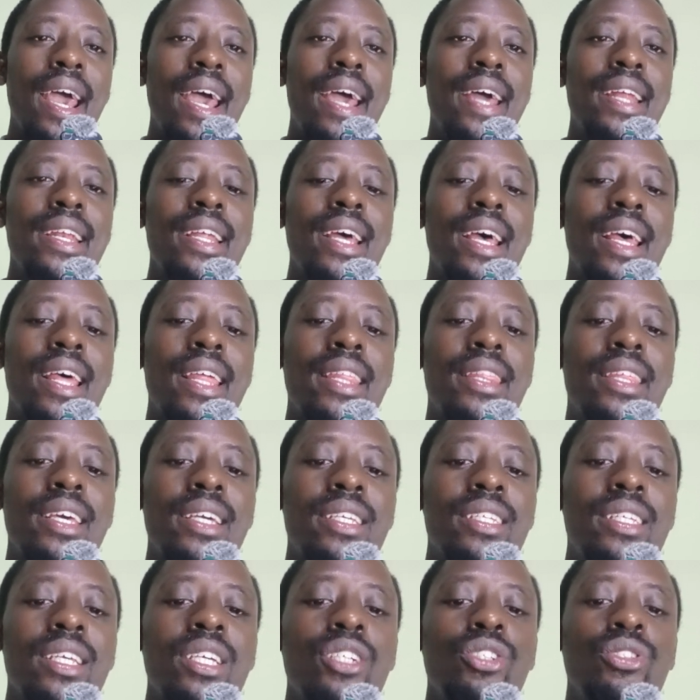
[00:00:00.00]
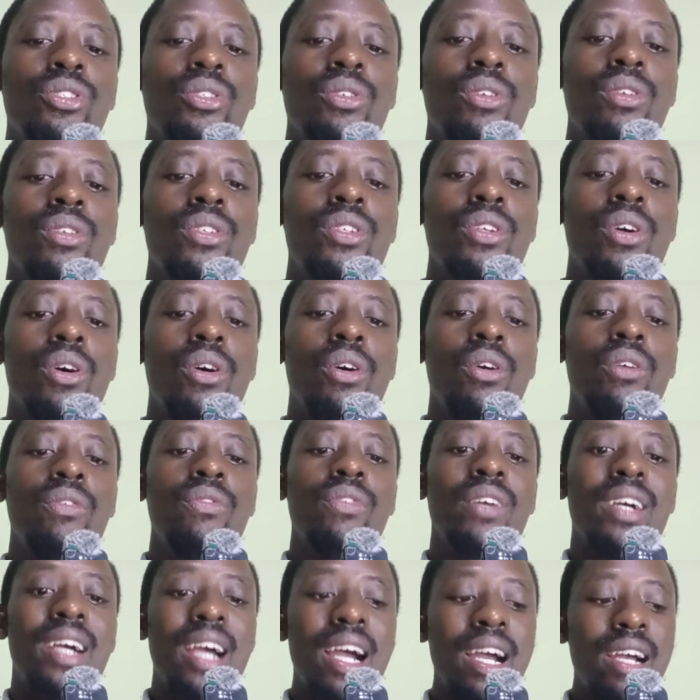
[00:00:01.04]
And the essentials
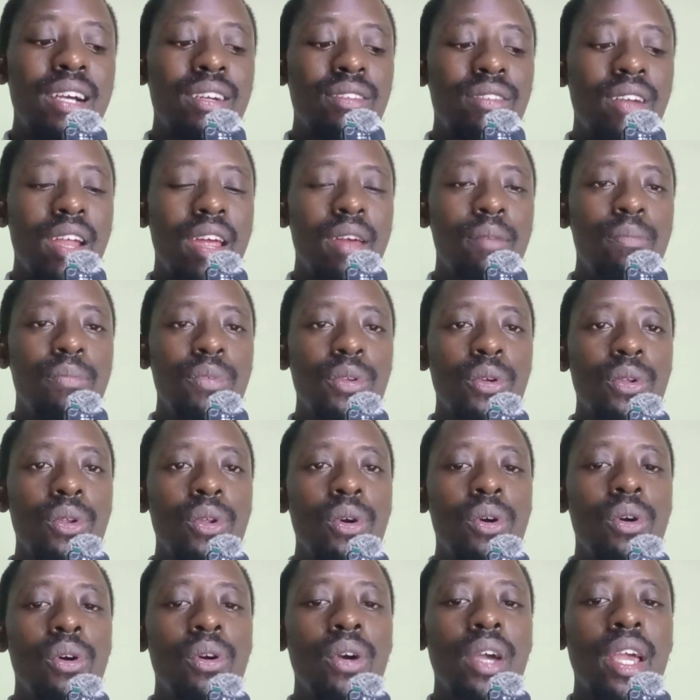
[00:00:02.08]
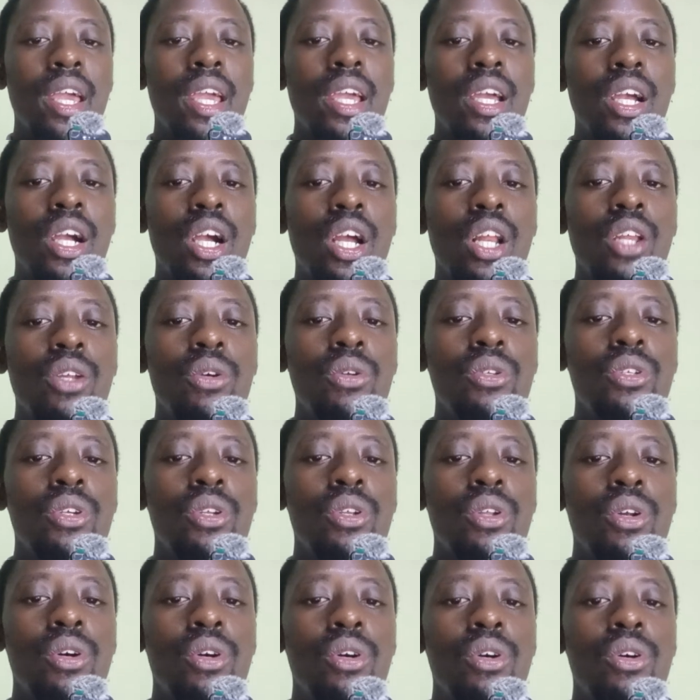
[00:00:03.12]
of gang rape, include,
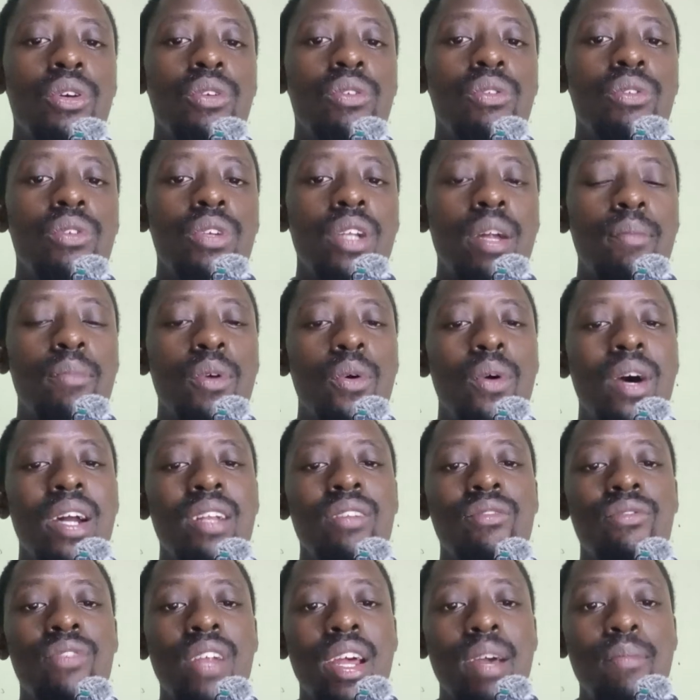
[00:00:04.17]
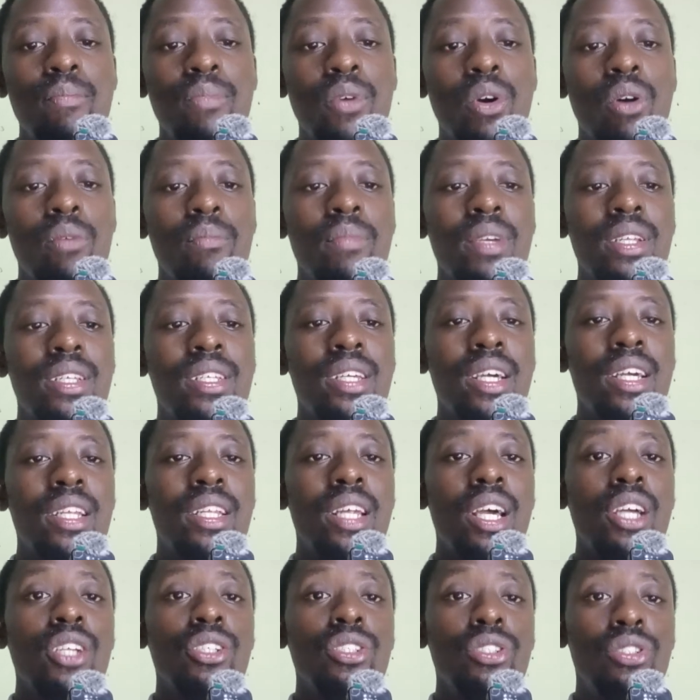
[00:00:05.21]
number one, rape
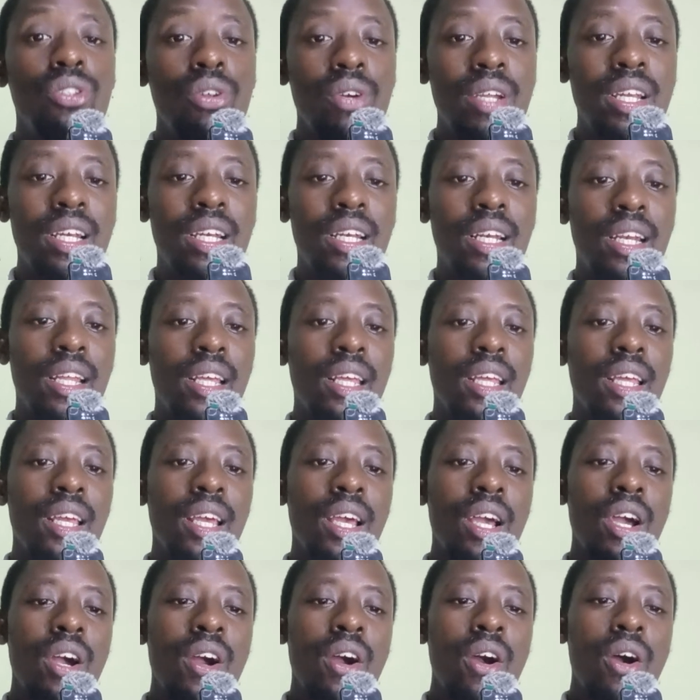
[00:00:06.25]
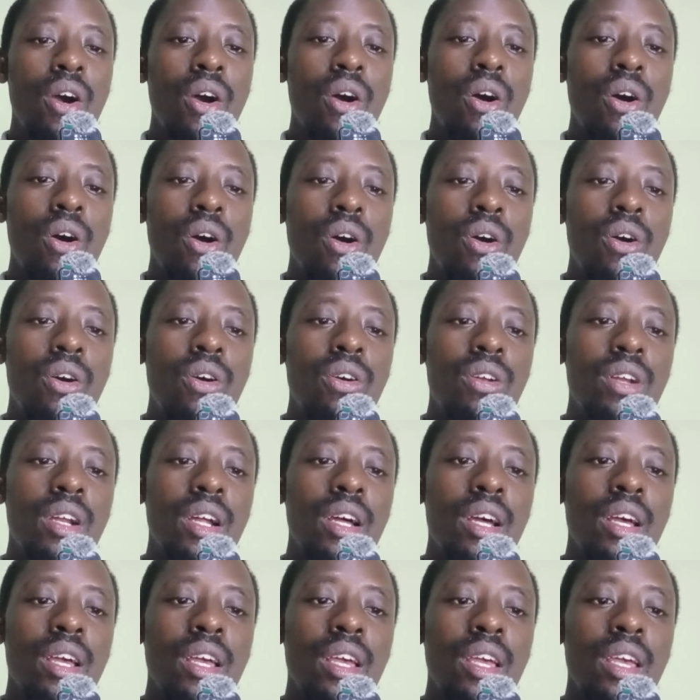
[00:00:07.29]
committed jointly or
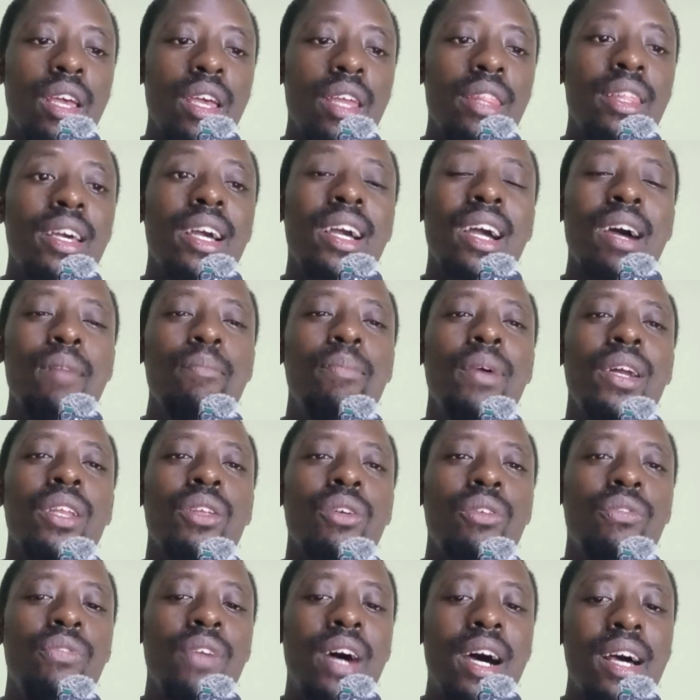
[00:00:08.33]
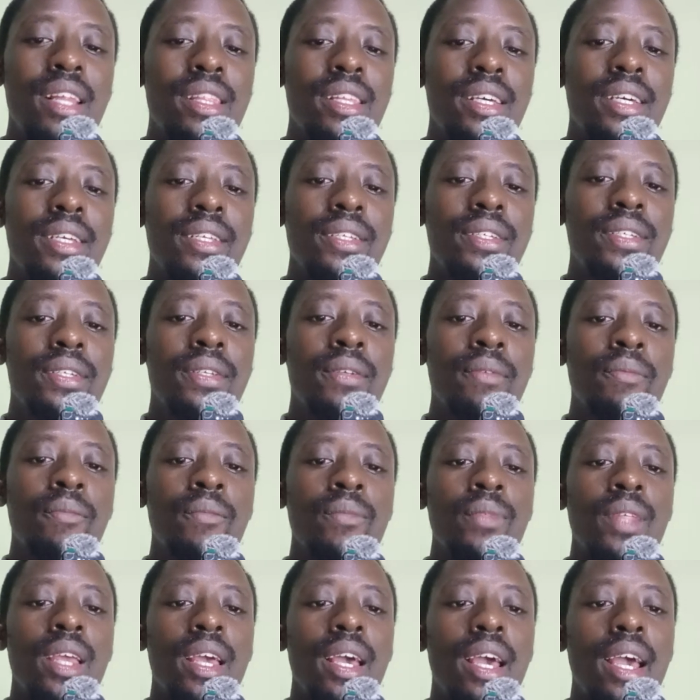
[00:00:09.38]
in the company of others,
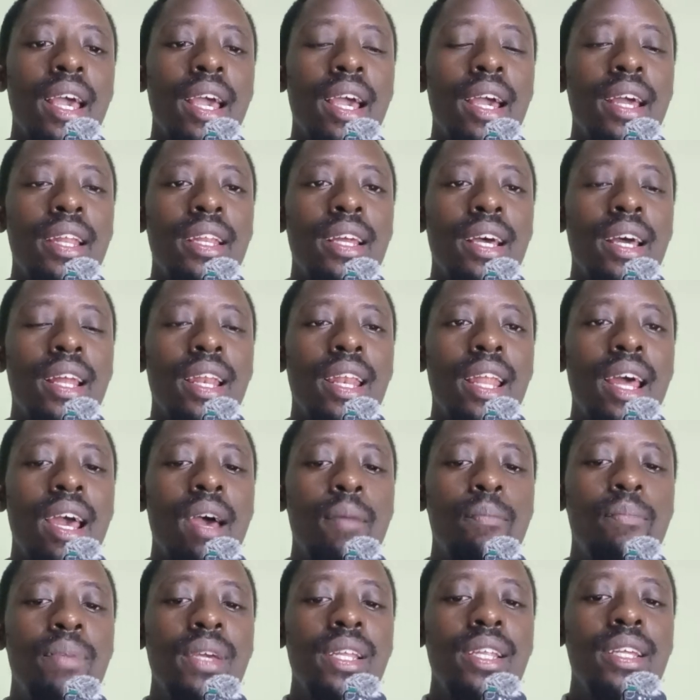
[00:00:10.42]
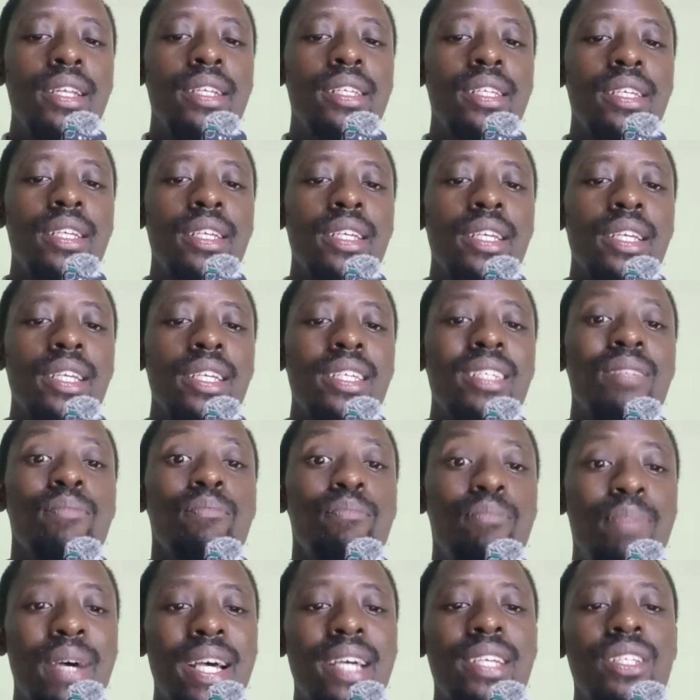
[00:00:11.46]
and liability
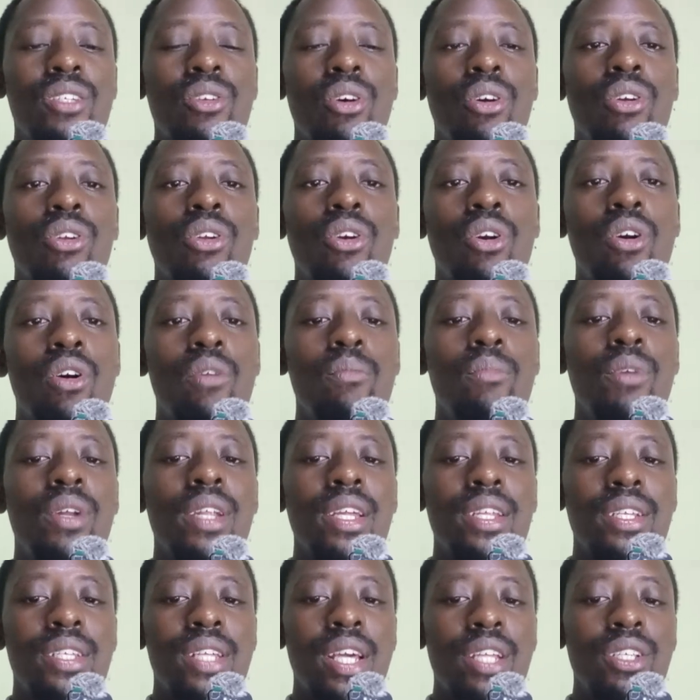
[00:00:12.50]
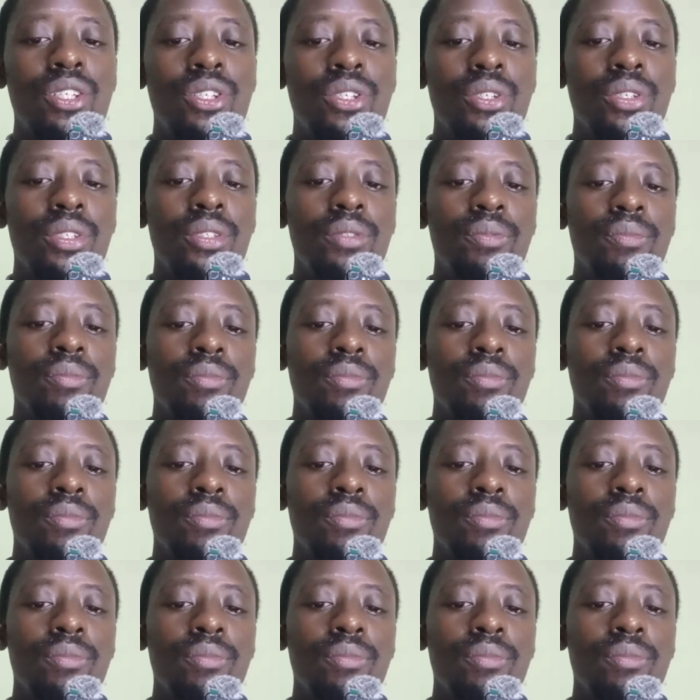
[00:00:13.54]
is based on common intention.